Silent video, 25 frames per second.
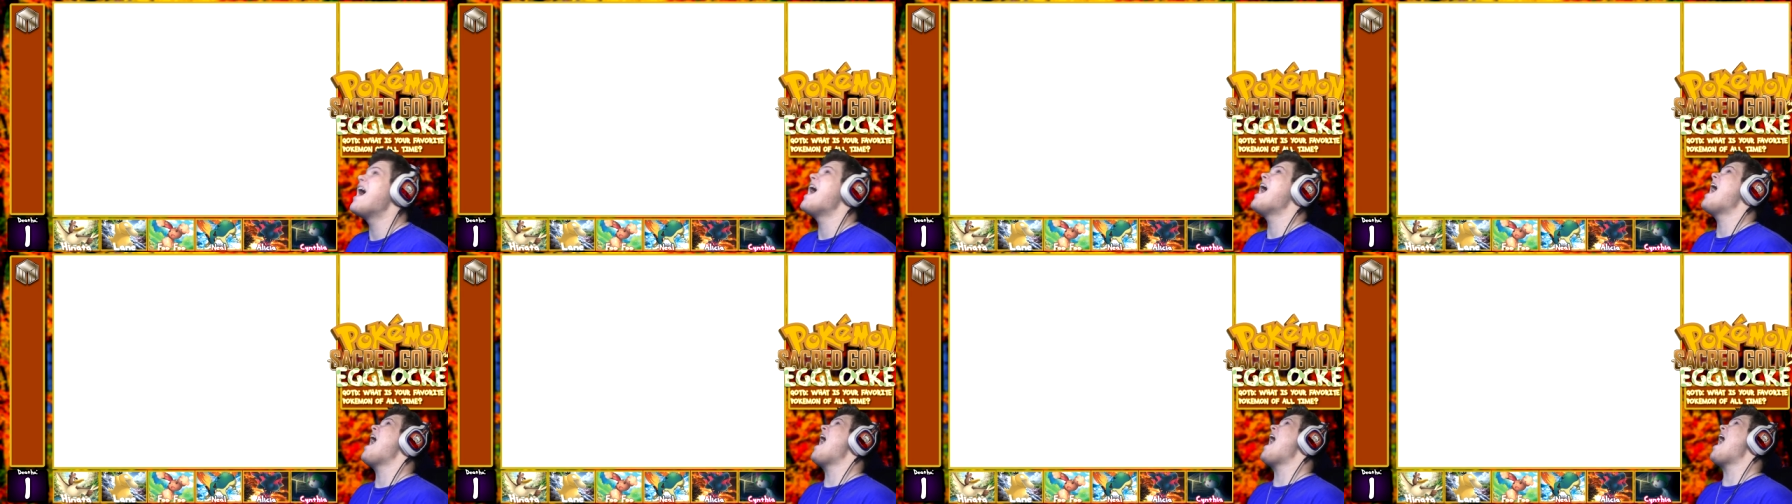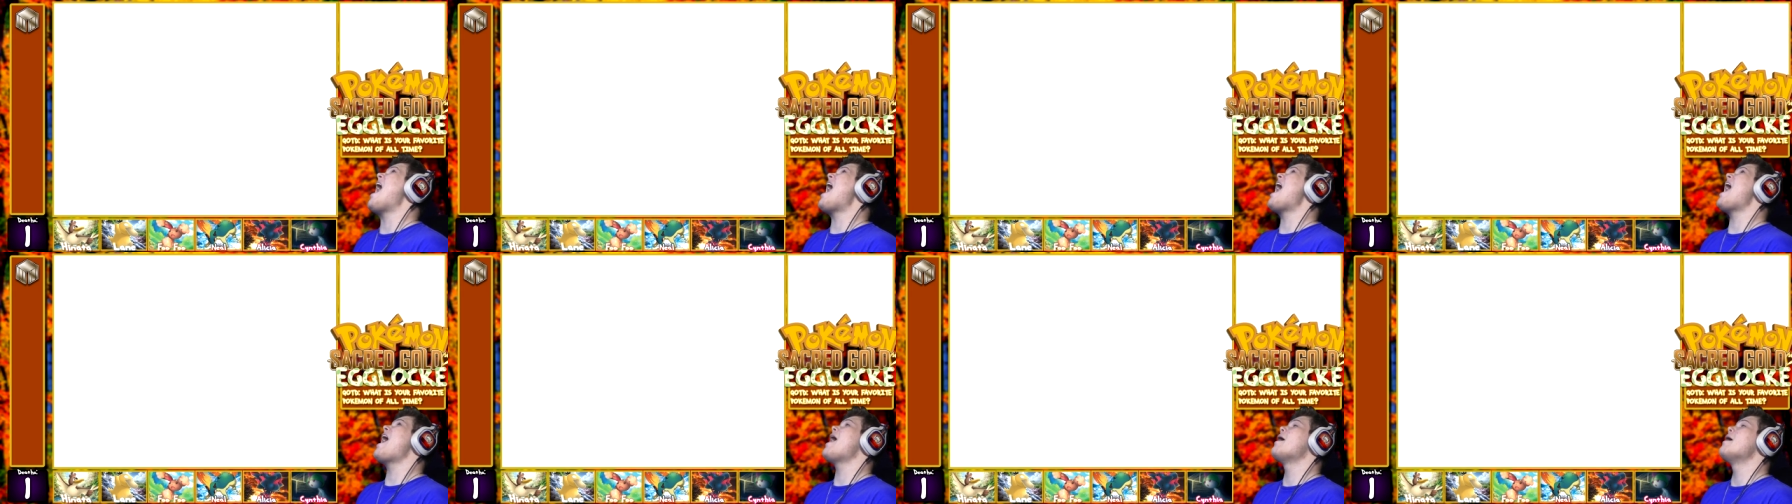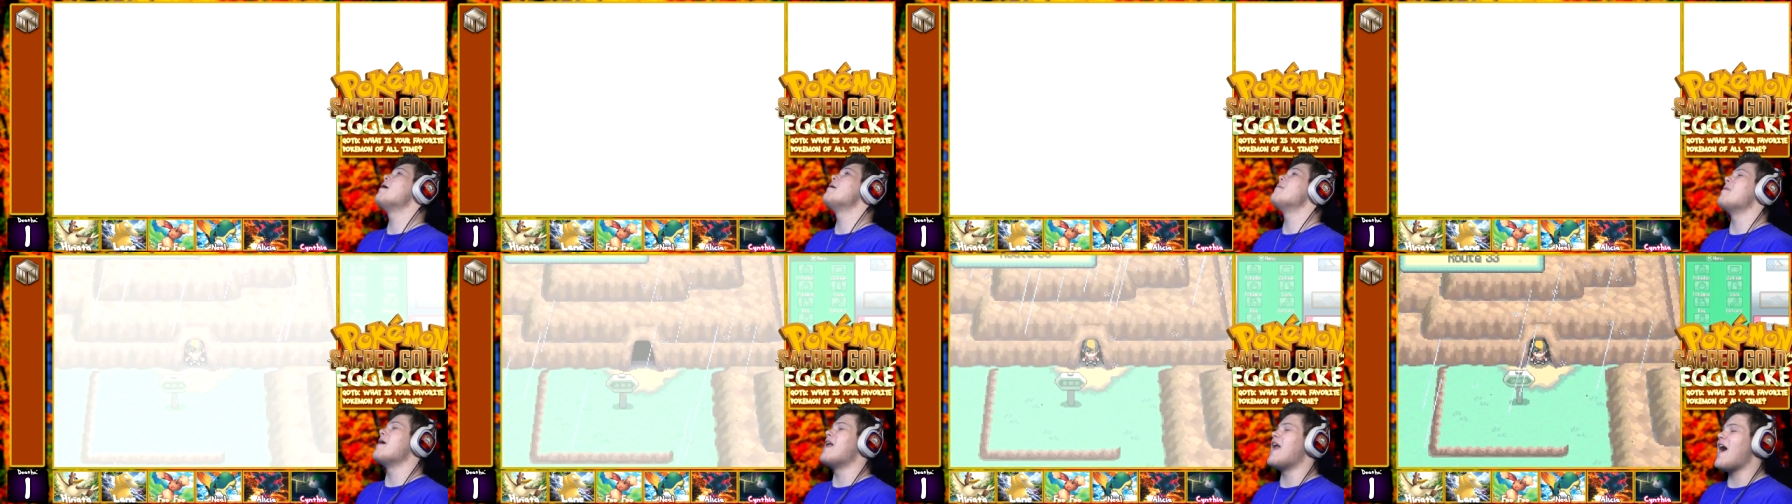Ha!
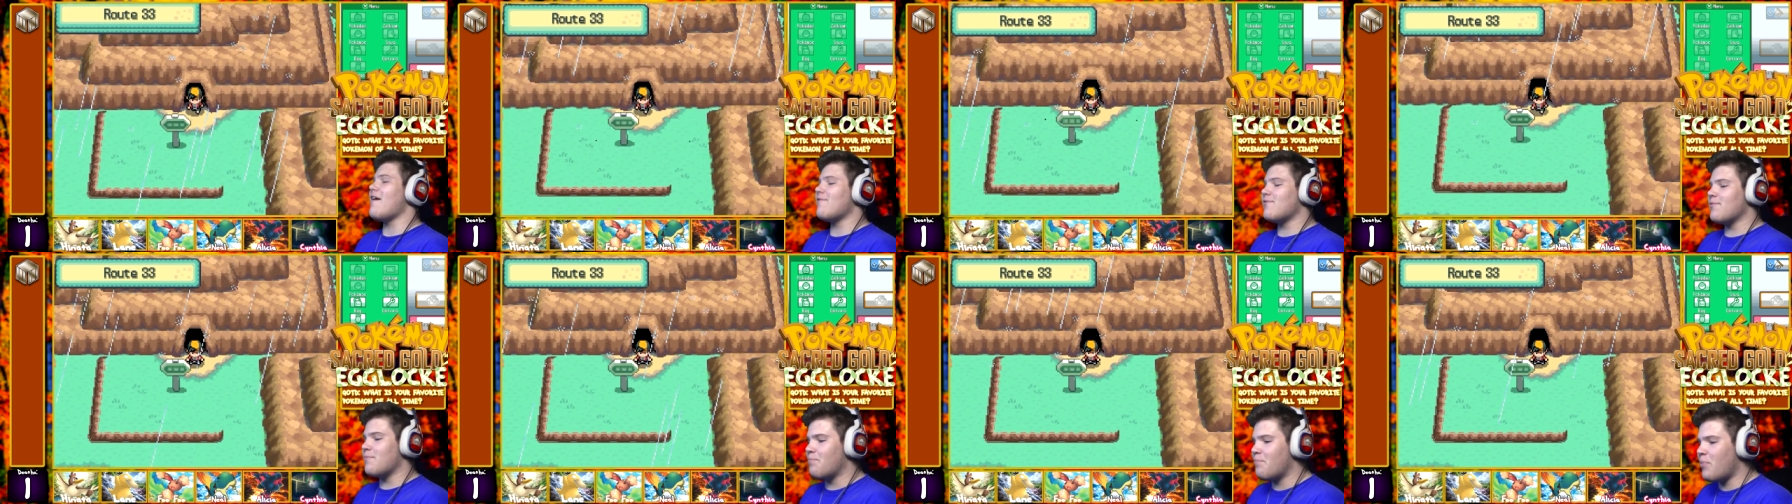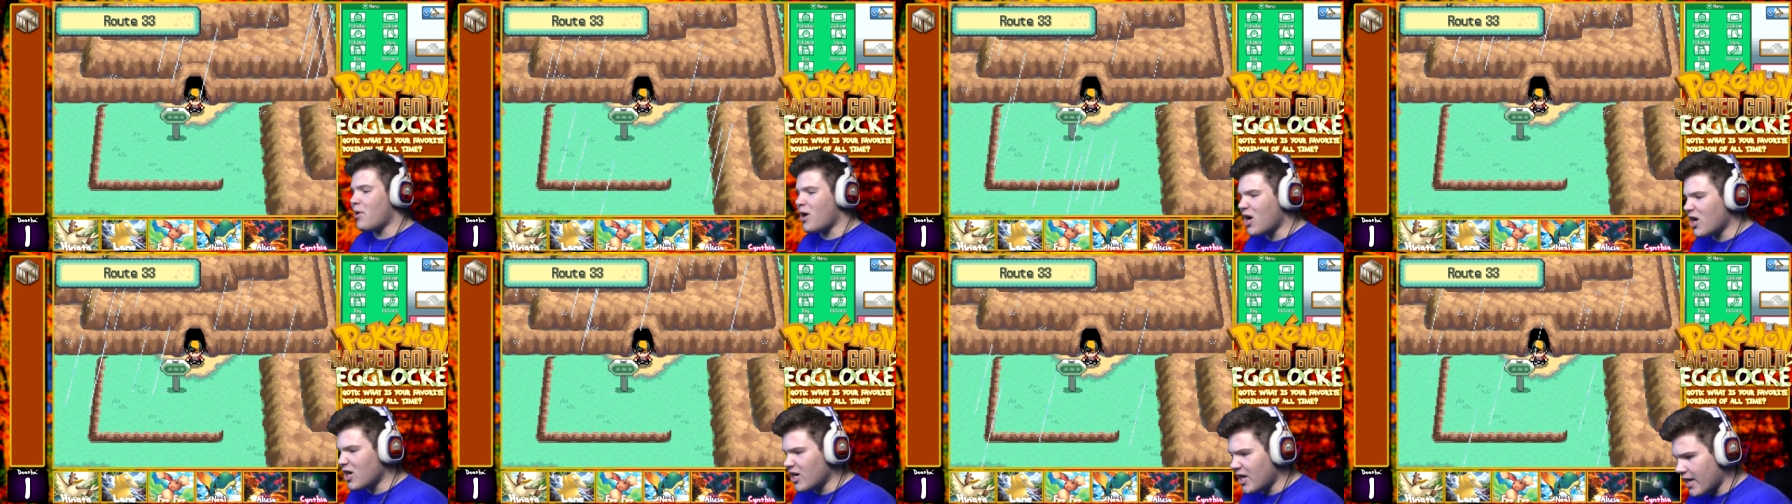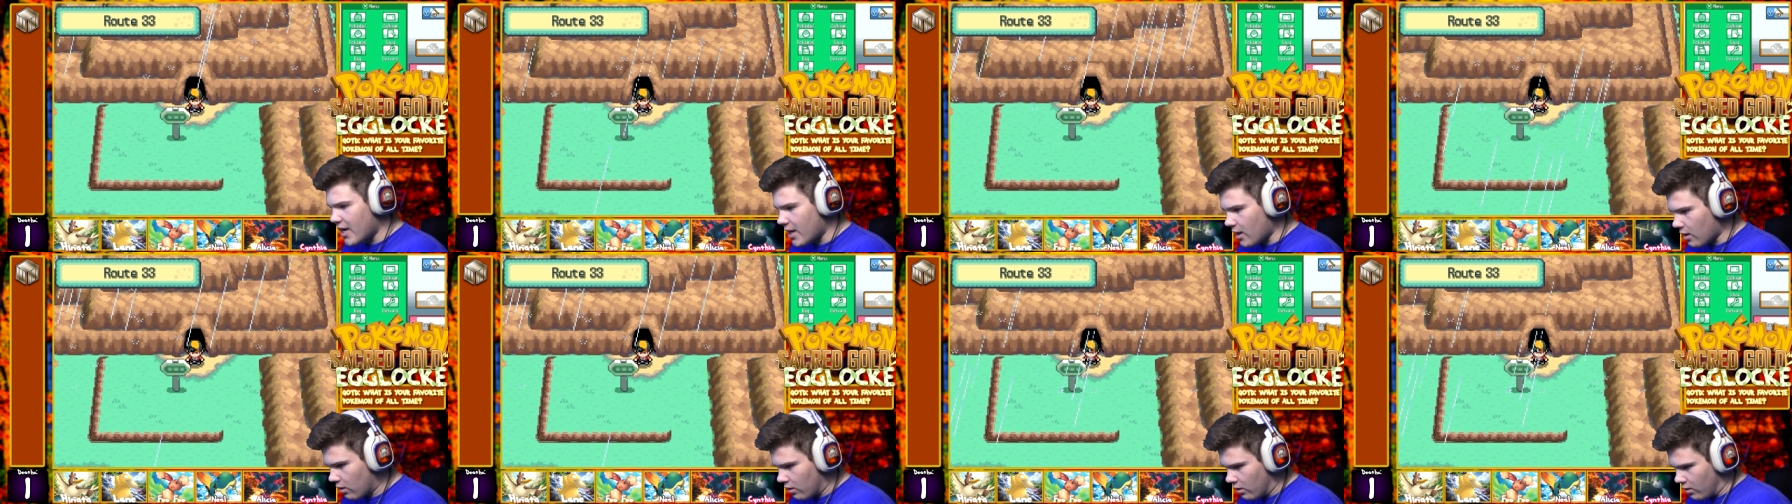But I have a burn
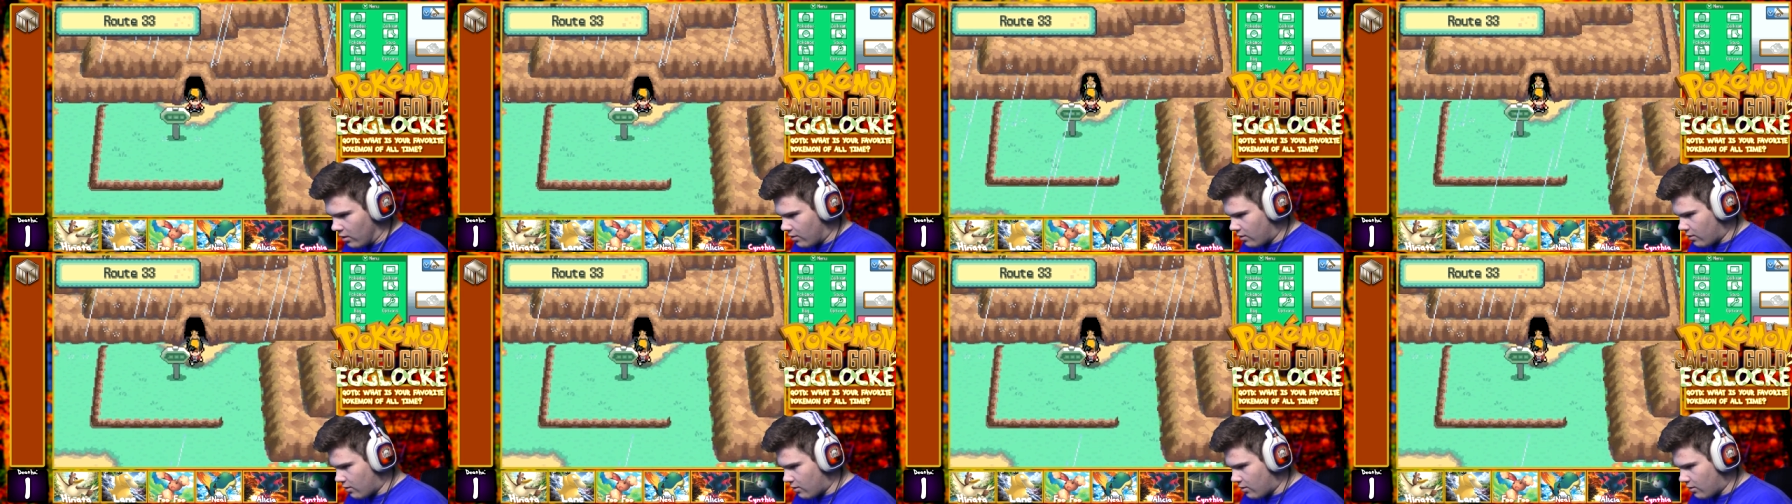heal!